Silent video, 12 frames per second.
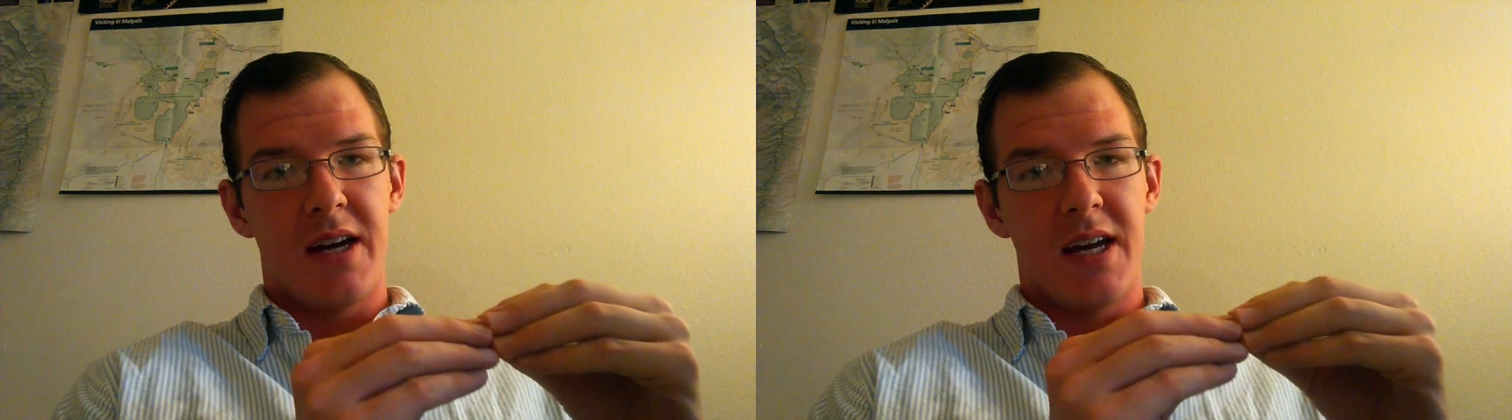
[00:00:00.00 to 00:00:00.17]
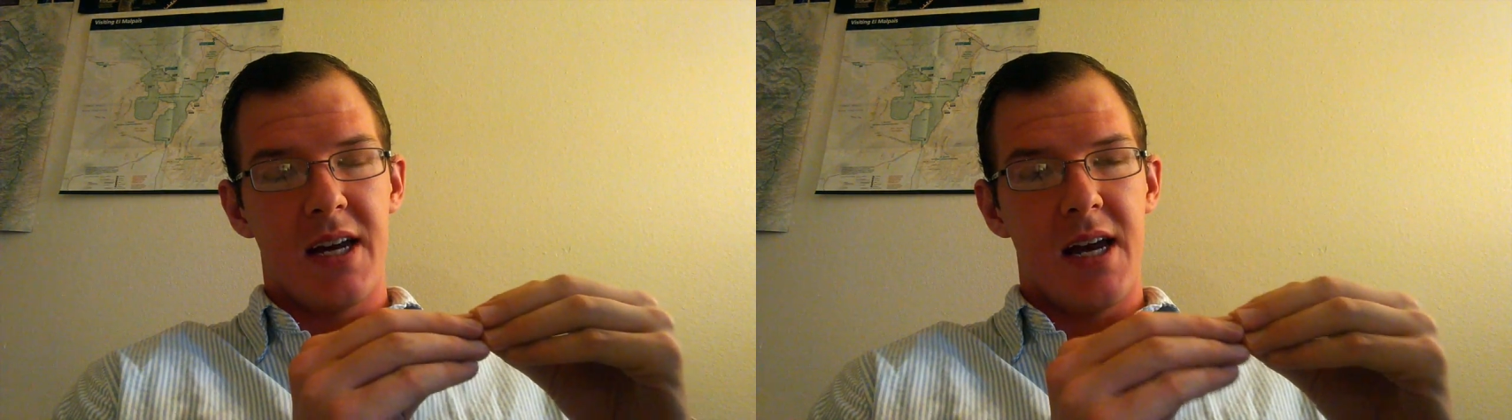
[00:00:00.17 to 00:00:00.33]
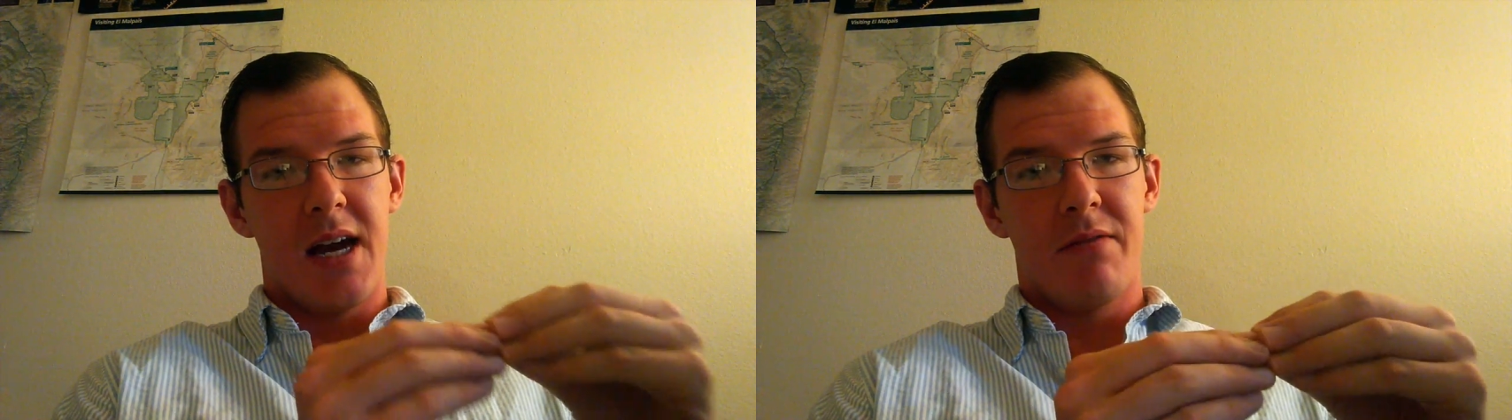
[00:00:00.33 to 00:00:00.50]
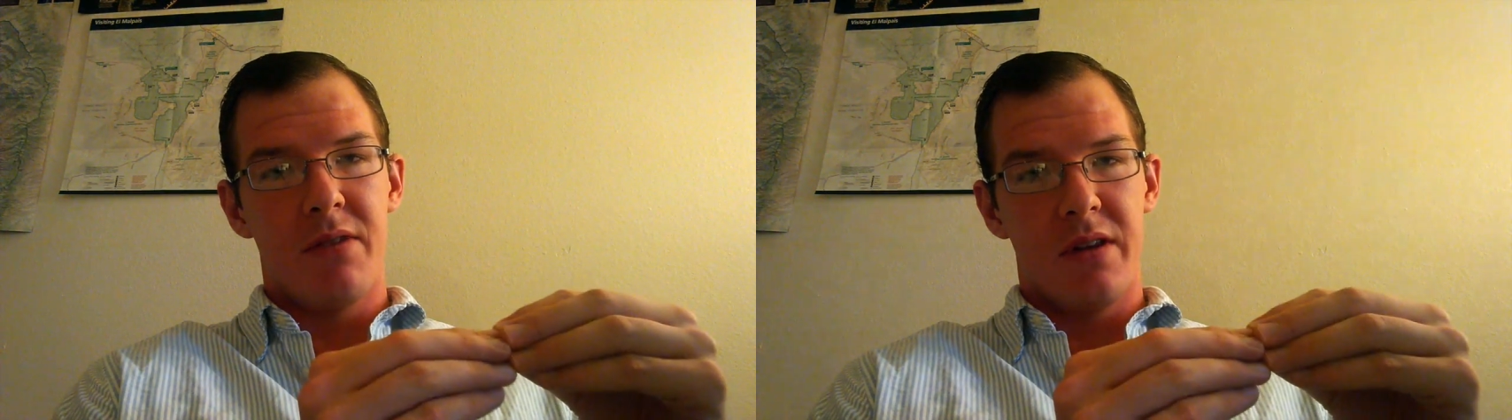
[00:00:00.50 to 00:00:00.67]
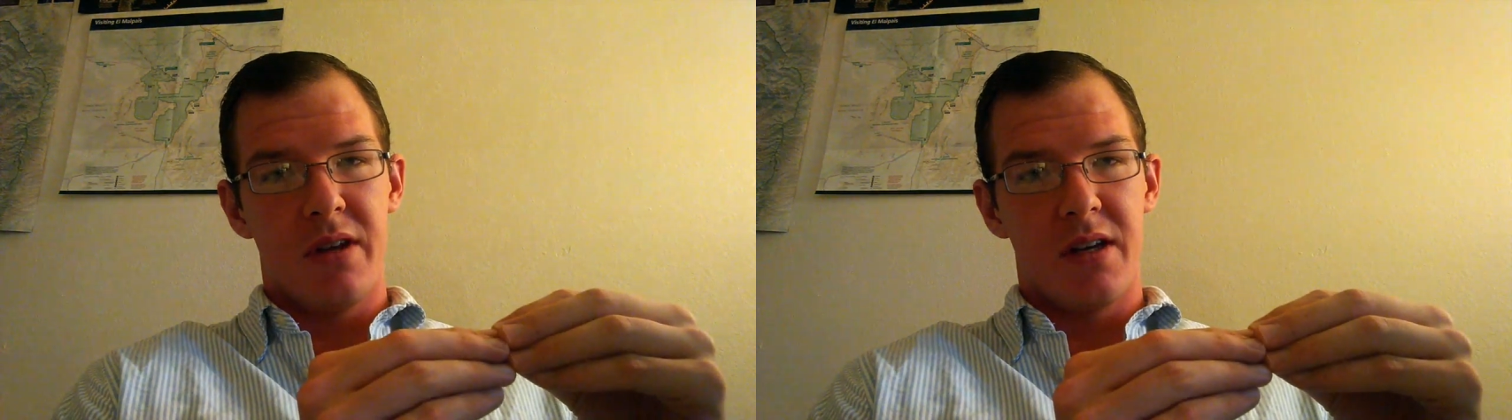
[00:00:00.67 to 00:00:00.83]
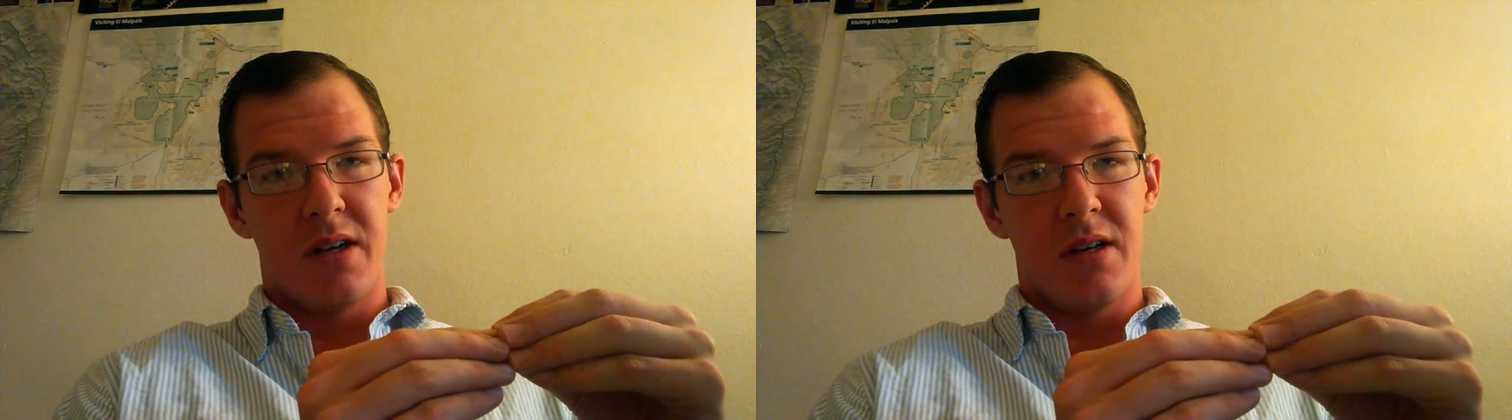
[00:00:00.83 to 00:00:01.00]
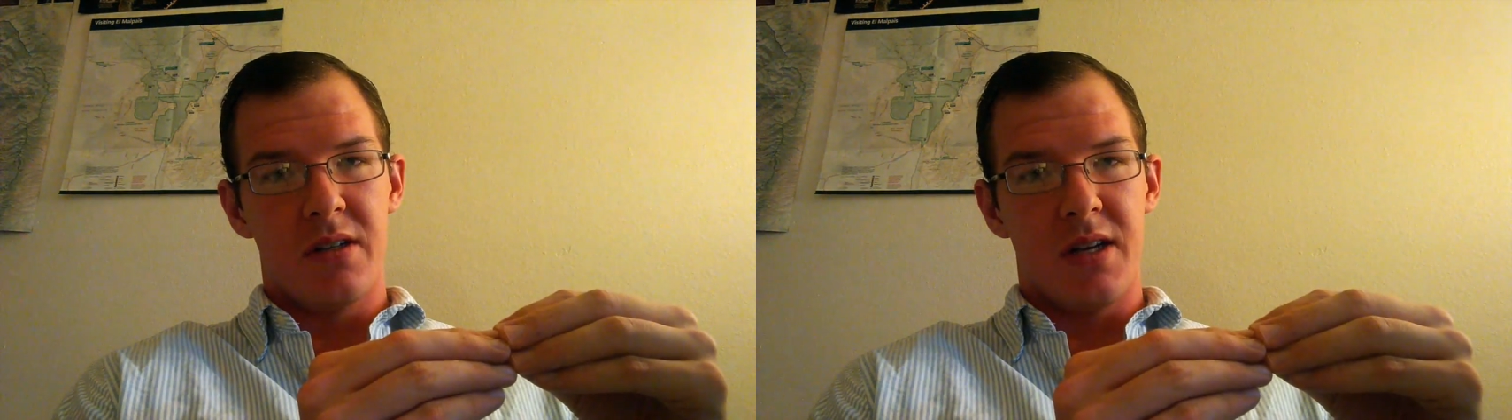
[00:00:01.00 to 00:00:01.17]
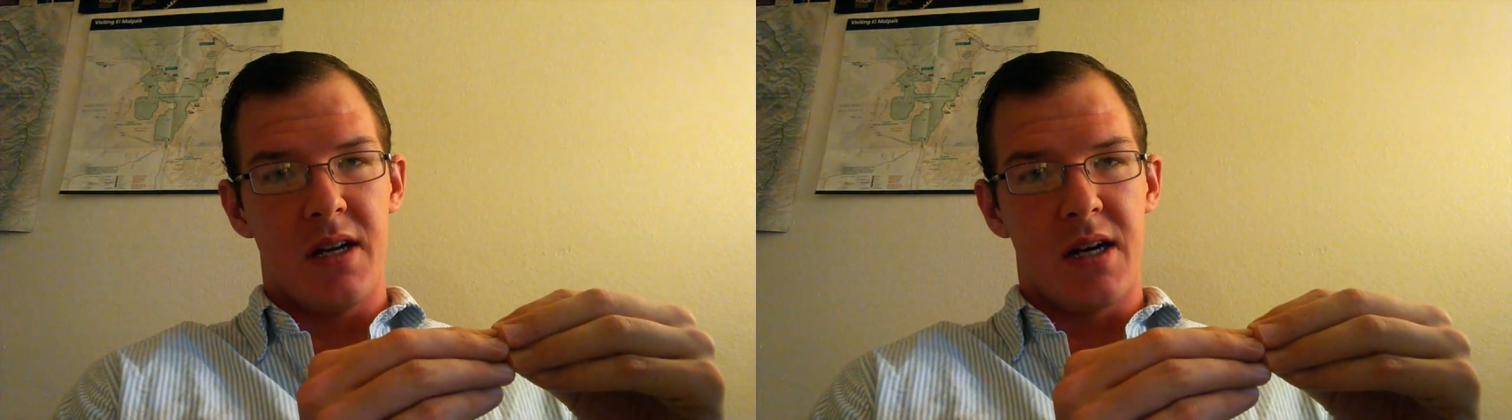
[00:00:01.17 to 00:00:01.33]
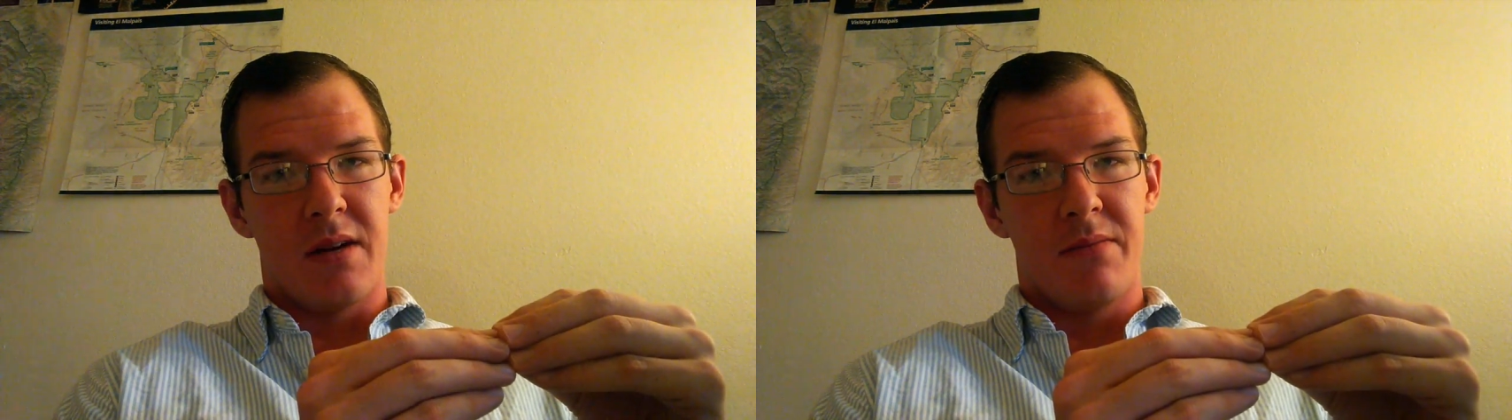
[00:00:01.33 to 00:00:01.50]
and get everything done today.